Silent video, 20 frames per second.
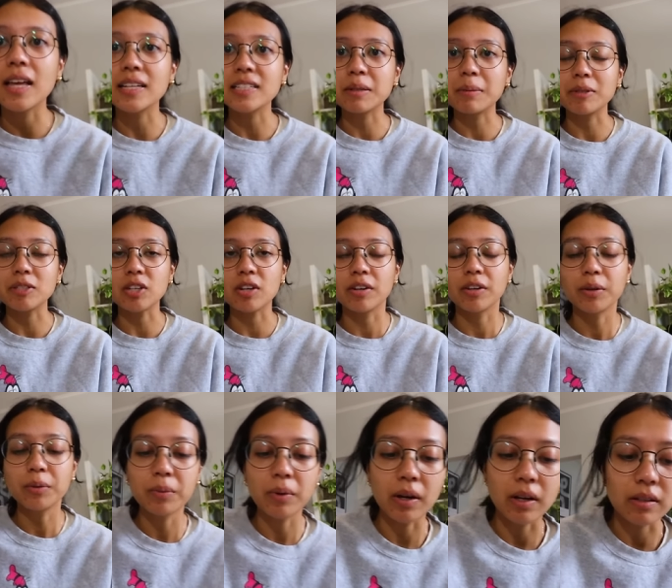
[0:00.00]
the last time I saw
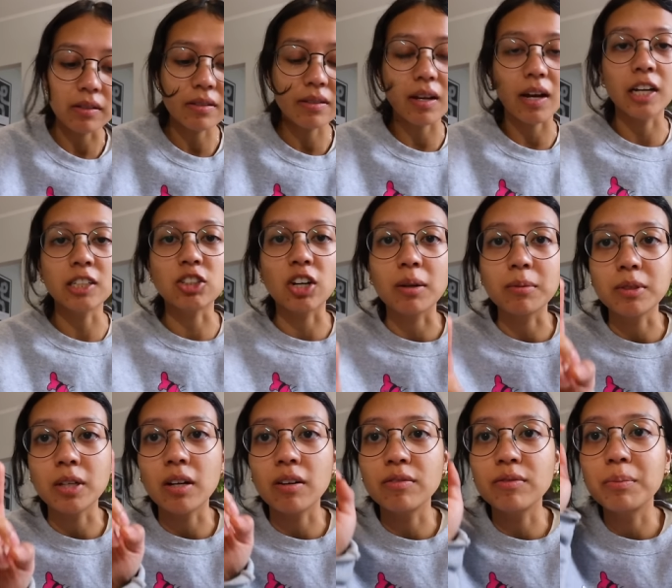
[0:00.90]
you was I
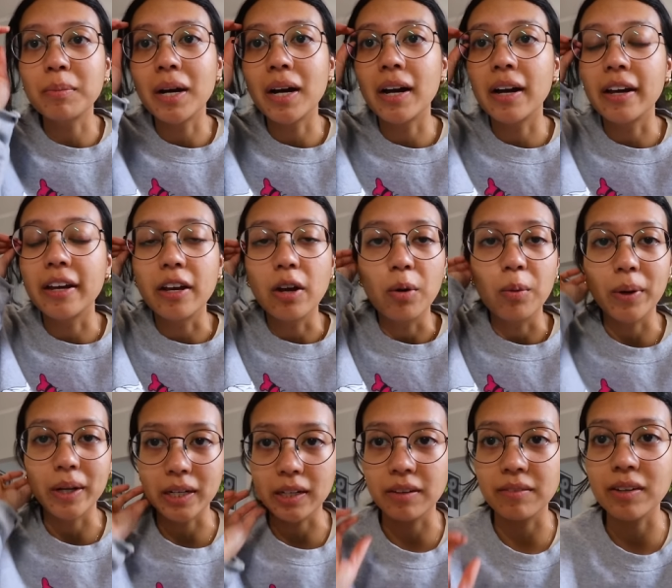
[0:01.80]
dropped off my
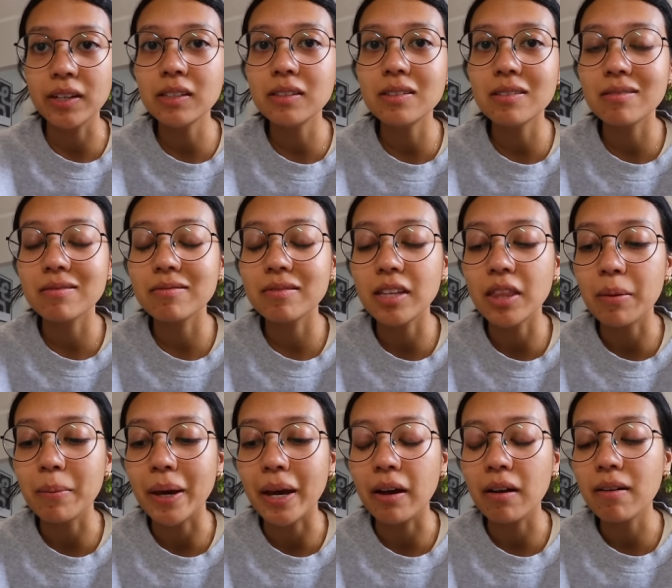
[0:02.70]
wedding invites in
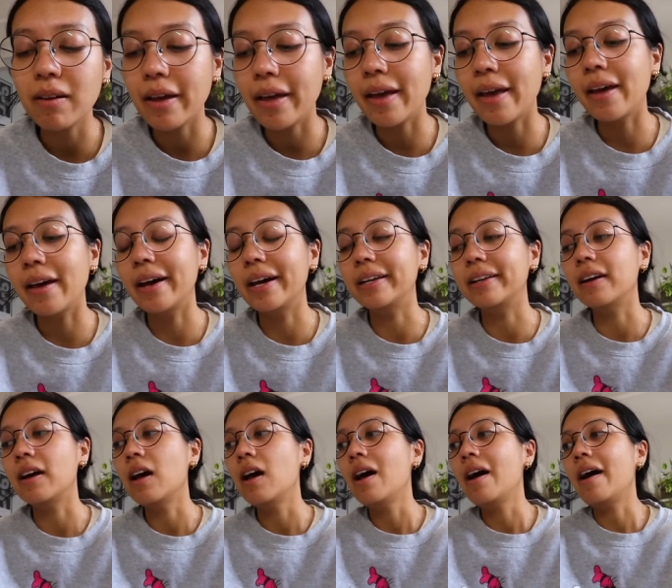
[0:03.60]
the mail
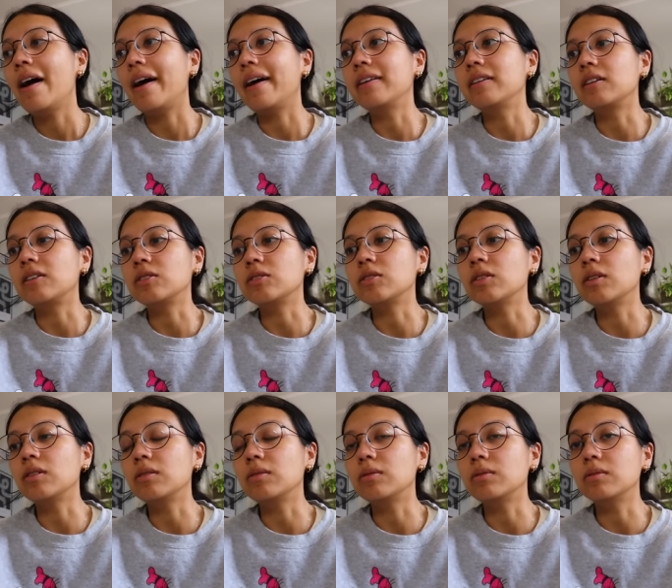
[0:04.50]
and I
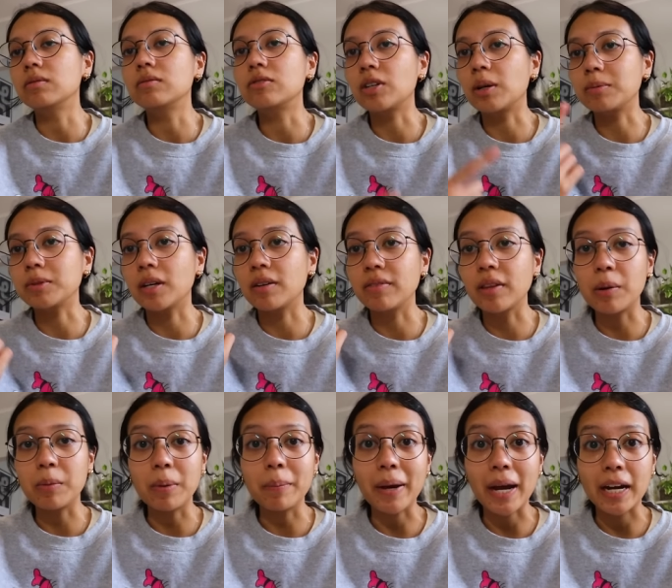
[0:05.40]
also dropped off
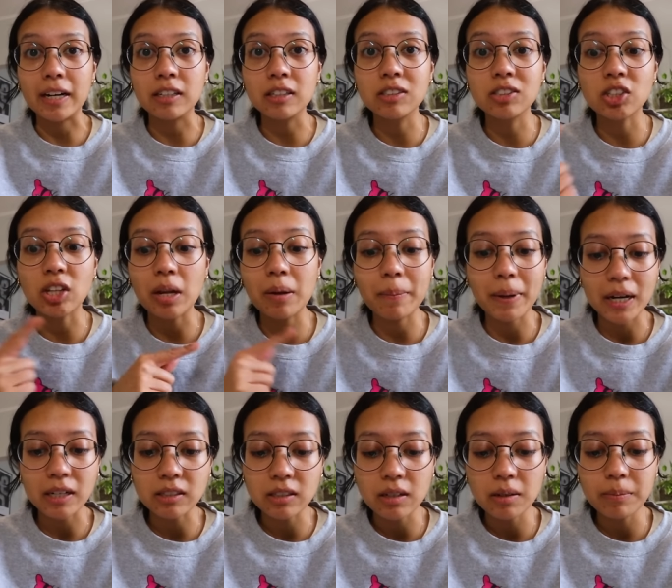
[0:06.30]
that one package that I
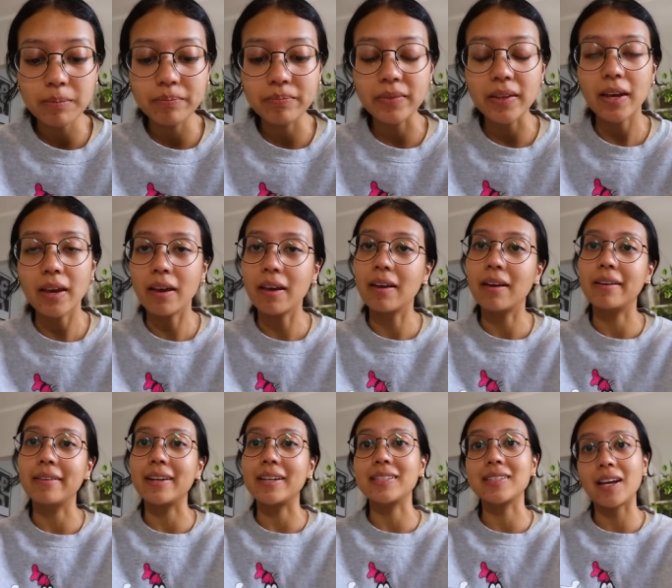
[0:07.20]
packed up
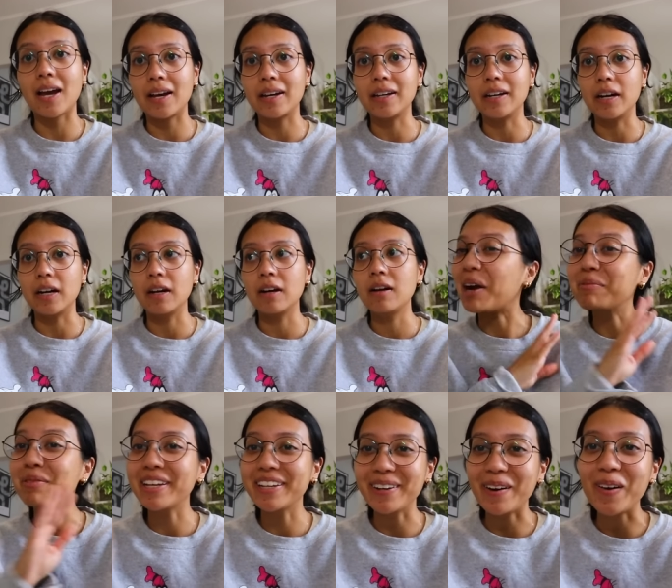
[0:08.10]
and I sat here. I
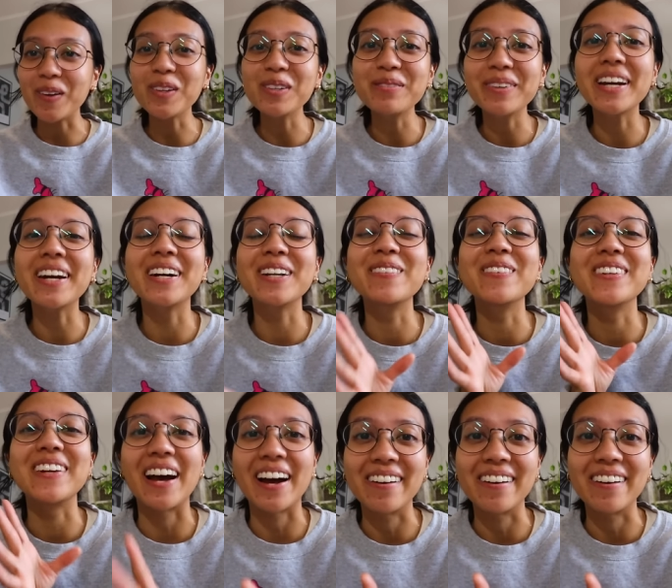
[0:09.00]
planned all of my honeymoon